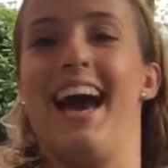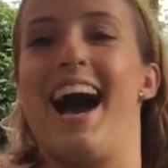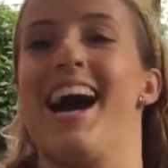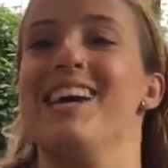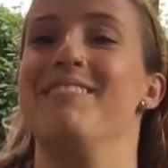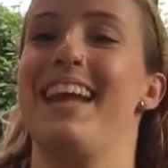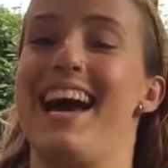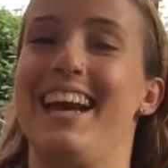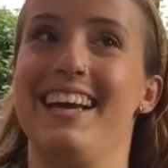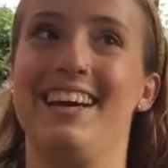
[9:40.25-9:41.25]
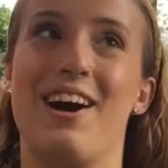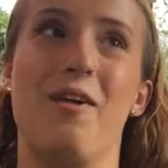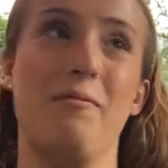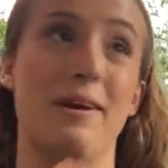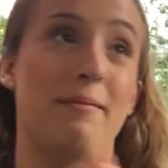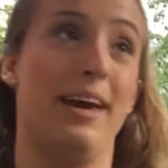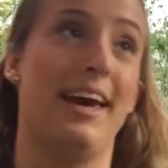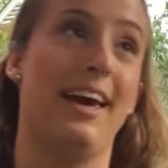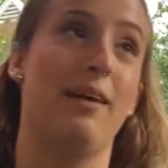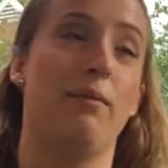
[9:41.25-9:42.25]
I'm letting go my
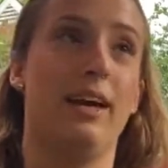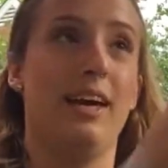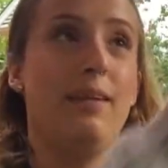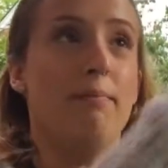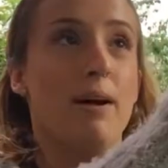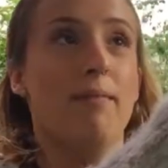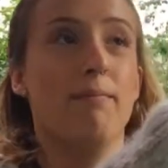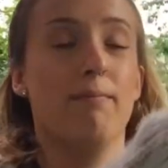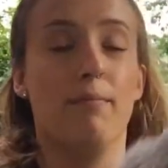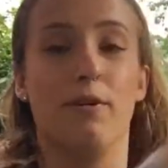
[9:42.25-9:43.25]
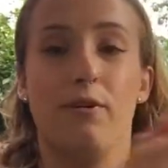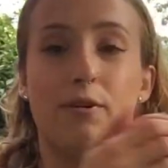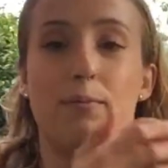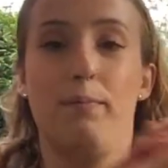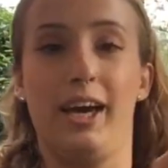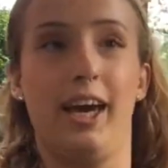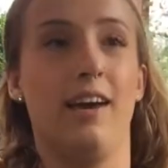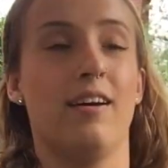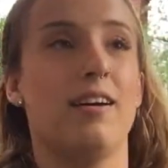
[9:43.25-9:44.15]
baby bumblebee.